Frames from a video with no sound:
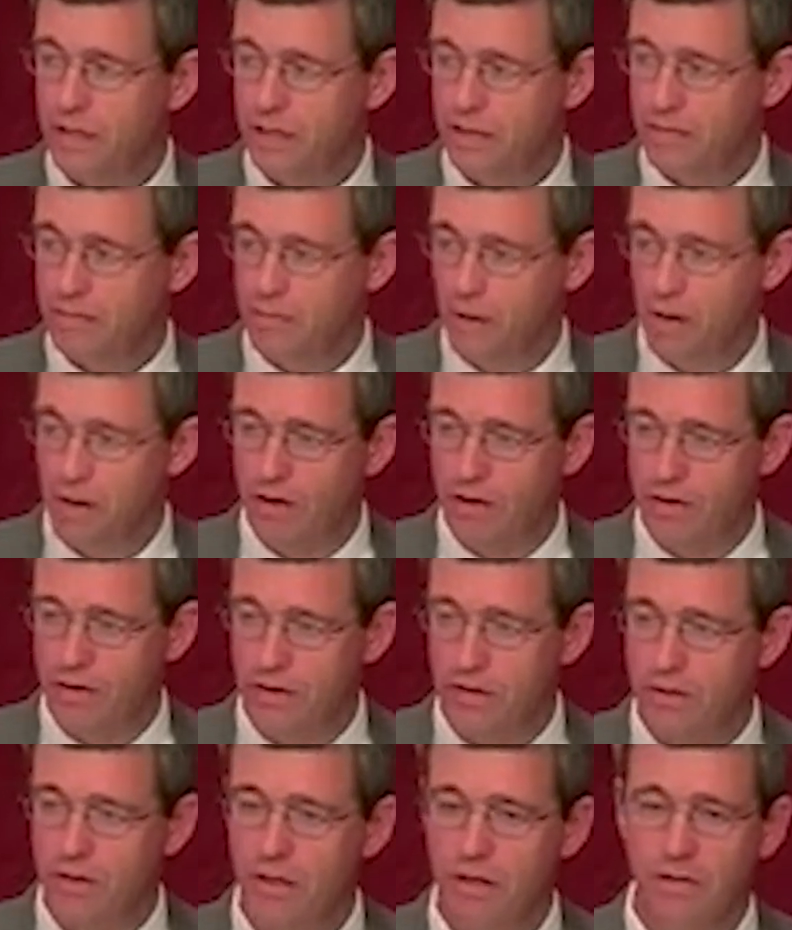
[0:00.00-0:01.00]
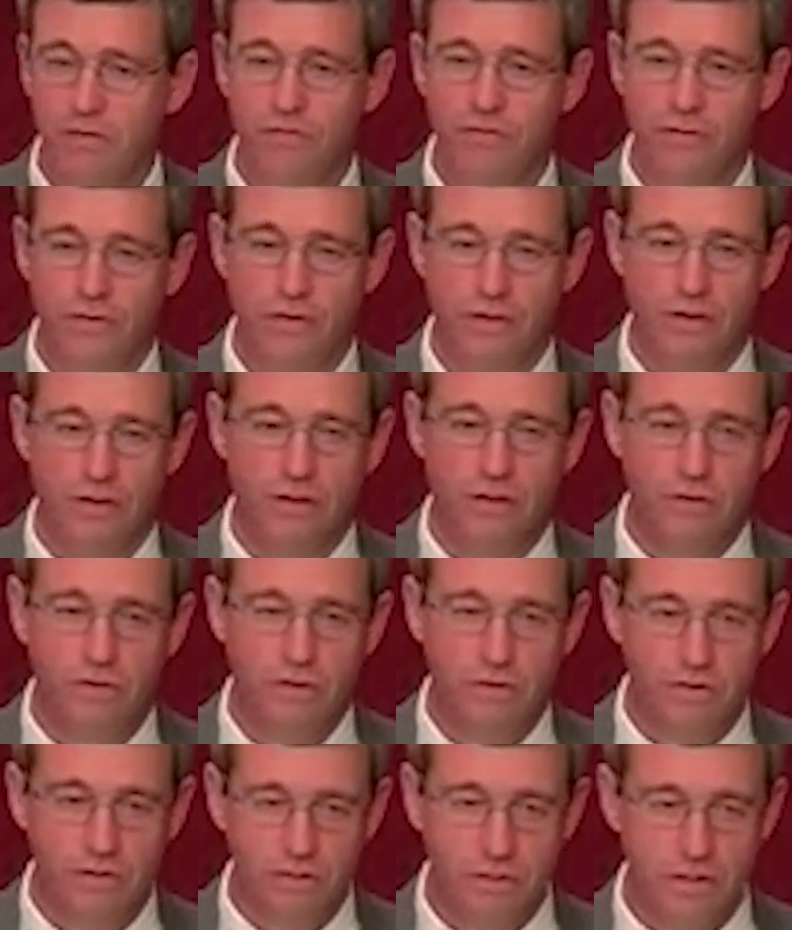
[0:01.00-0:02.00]
and martyred for their
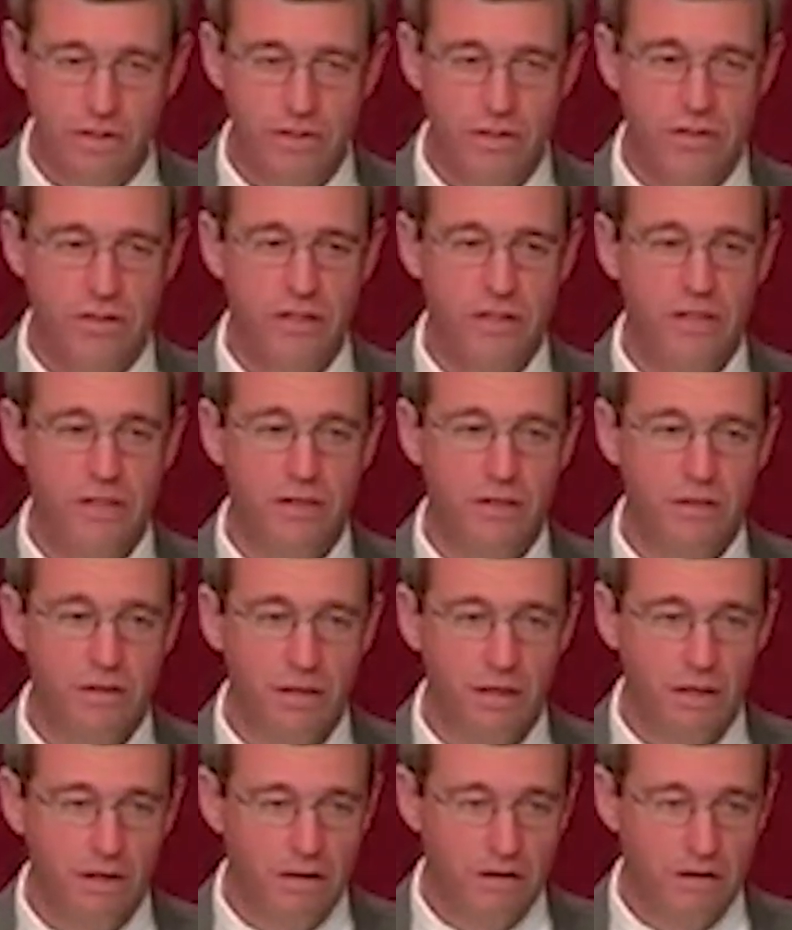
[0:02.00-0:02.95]
sincere